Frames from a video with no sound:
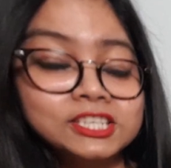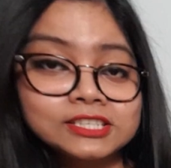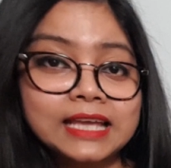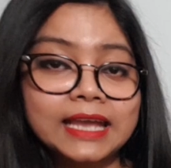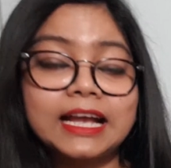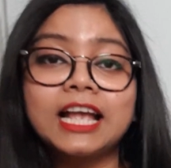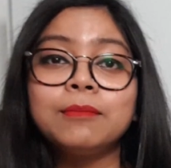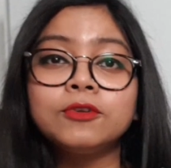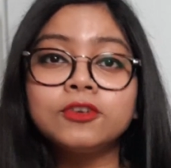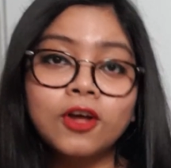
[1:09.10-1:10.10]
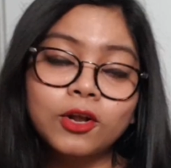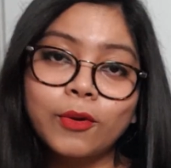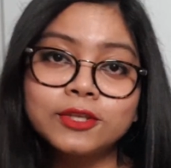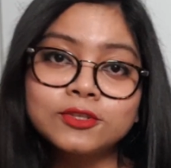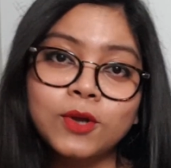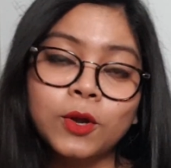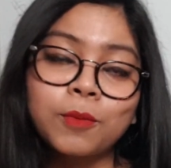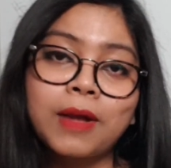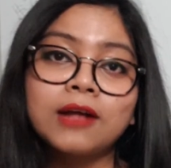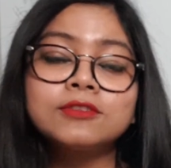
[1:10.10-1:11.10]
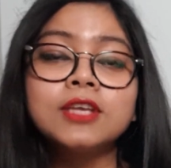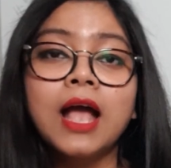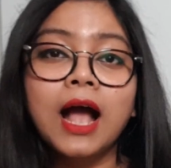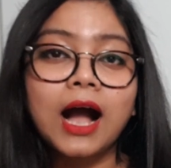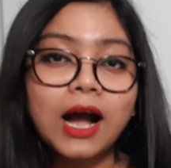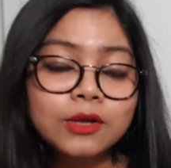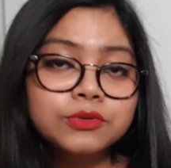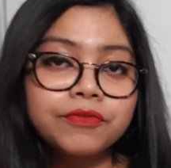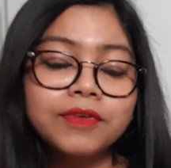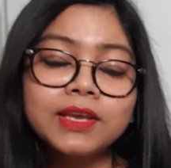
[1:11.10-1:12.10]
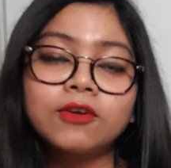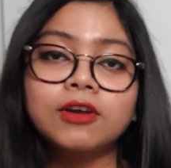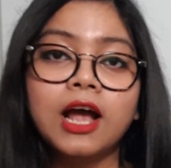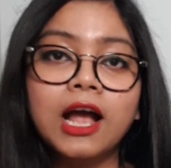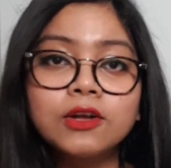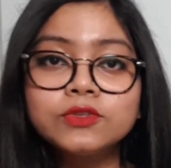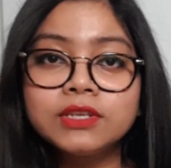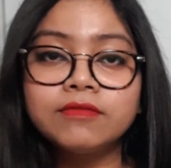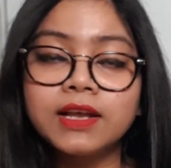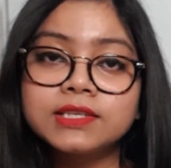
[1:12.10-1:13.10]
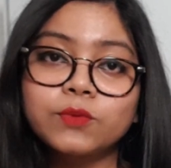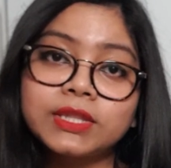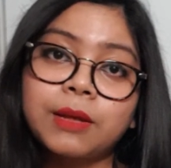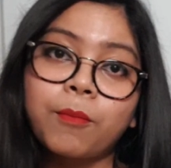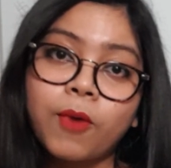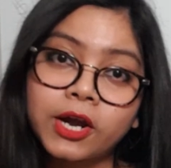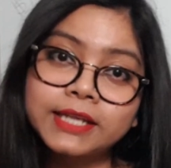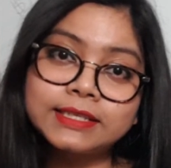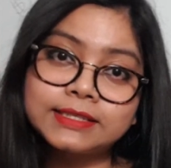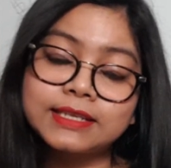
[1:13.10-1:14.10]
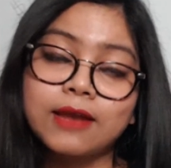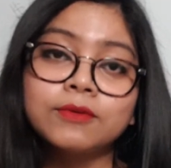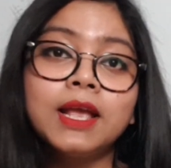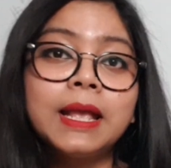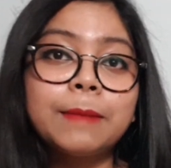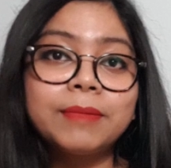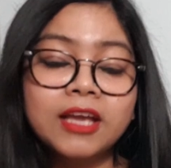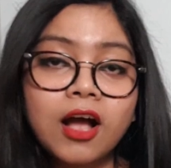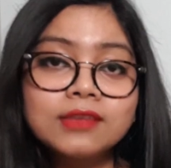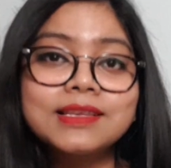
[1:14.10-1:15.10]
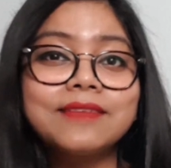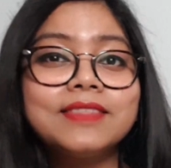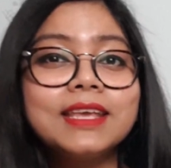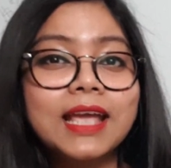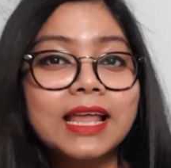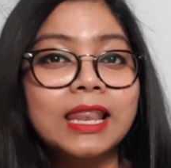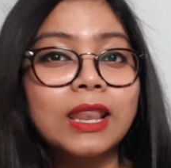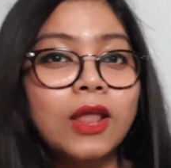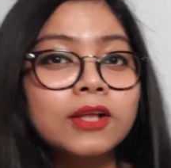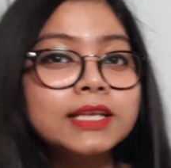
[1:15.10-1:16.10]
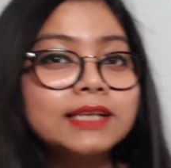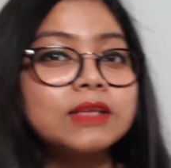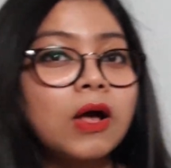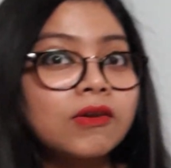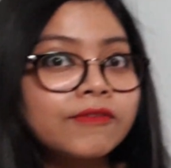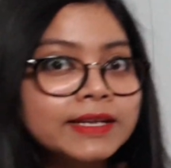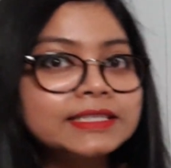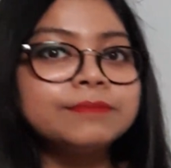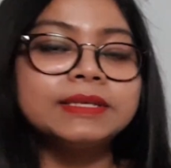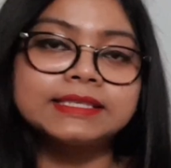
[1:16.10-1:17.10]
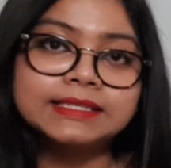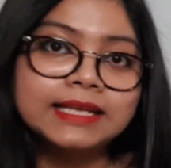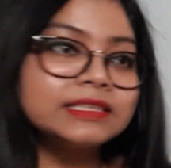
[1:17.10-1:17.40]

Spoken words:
today, I am not going to talk about how to think or how to invest when the market is down, because I think a lot has already been said